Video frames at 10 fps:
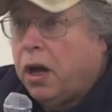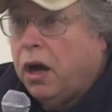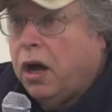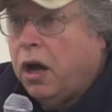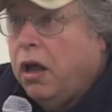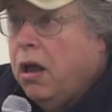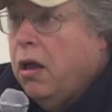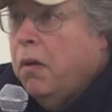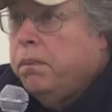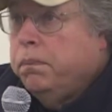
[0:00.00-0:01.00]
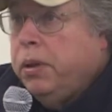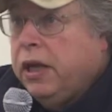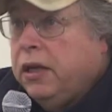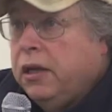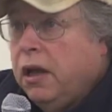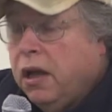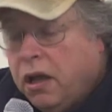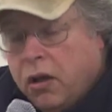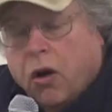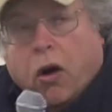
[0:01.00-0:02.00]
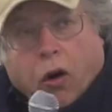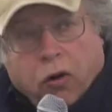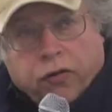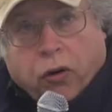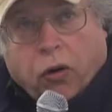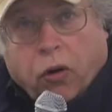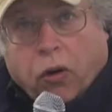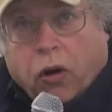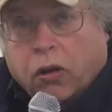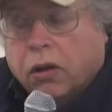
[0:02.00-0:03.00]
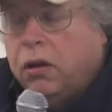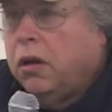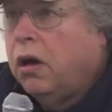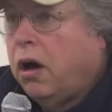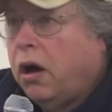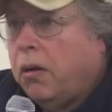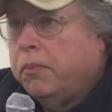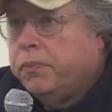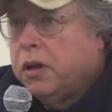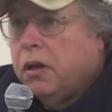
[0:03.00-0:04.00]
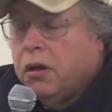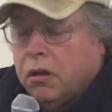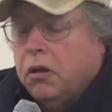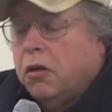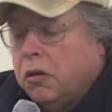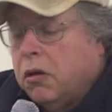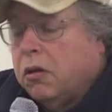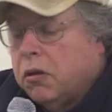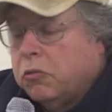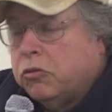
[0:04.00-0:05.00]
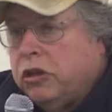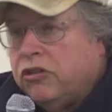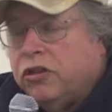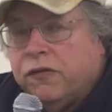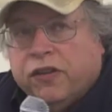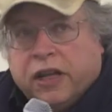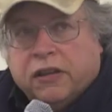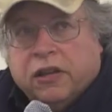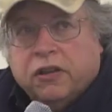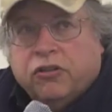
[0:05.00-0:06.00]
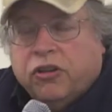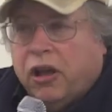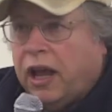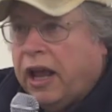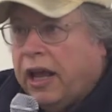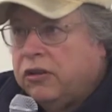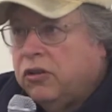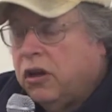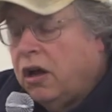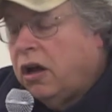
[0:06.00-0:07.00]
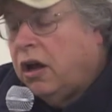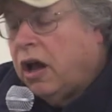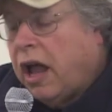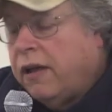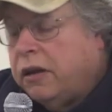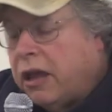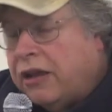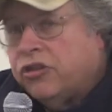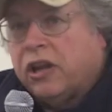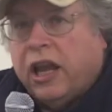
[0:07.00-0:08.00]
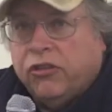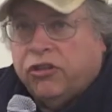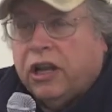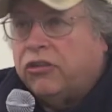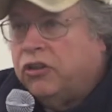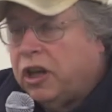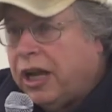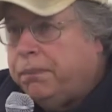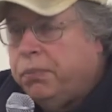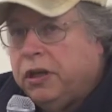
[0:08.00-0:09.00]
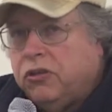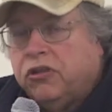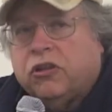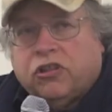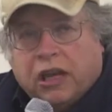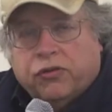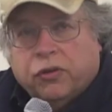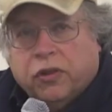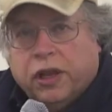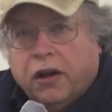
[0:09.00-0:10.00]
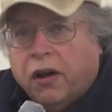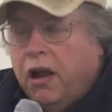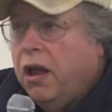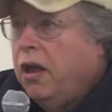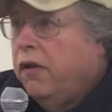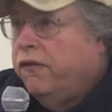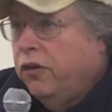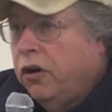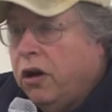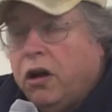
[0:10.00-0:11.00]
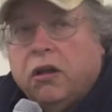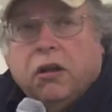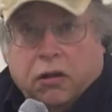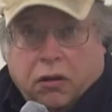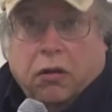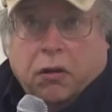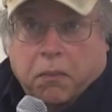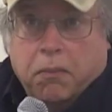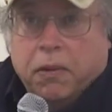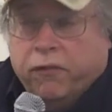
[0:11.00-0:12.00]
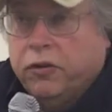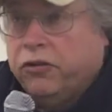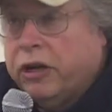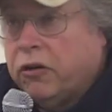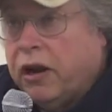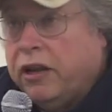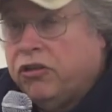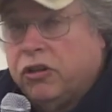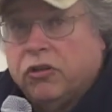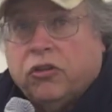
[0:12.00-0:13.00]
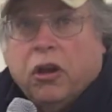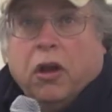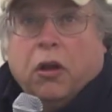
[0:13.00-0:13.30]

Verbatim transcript: uh, been overall um, disadvantaged, and, uh, and education has not been successful there for, for generations.